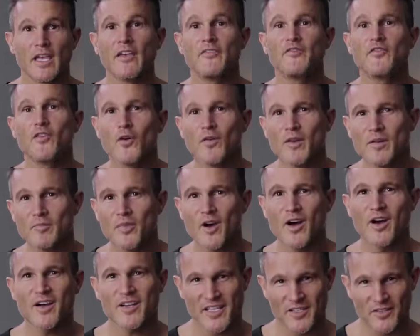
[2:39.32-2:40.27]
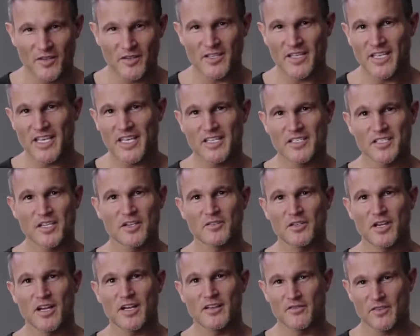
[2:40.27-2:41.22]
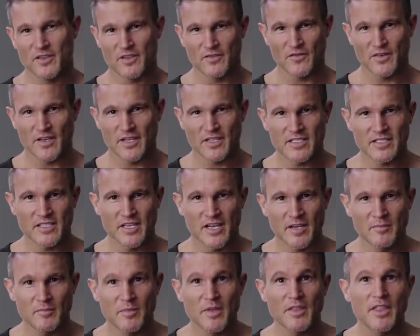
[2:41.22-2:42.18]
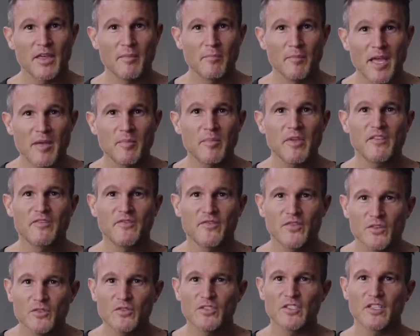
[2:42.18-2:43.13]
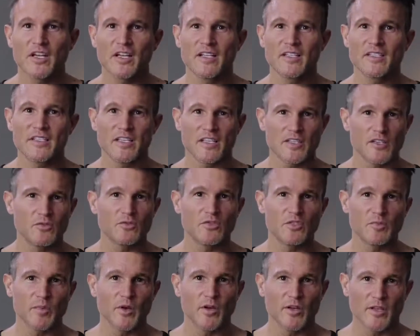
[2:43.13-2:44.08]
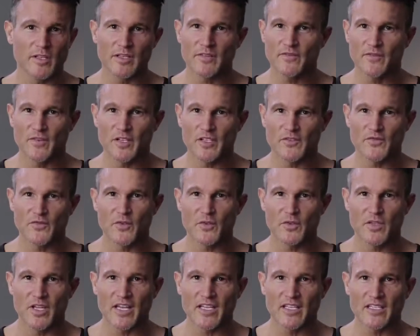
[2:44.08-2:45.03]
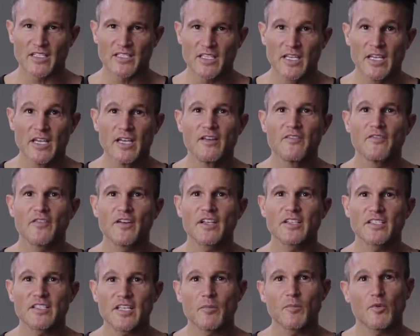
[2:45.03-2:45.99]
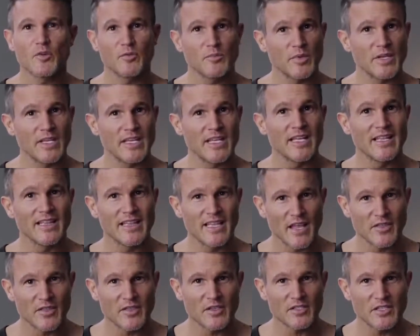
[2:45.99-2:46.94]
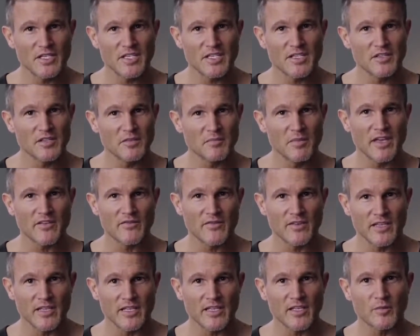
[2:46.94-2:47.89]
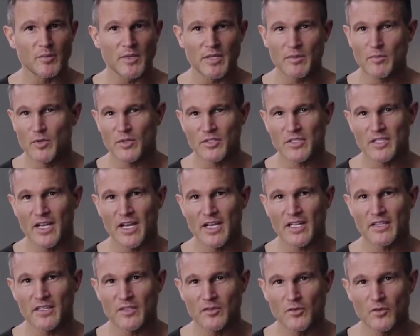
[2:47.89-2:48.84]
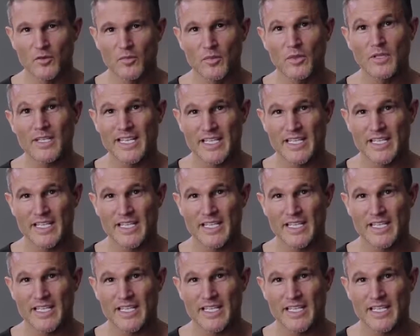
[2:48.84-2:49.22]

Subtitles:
If you're embarking on a keto diet for the first time, there may be a few signs that you'll spot in the first few days. First up would be lethargy. You may feel a little bit more tired than normal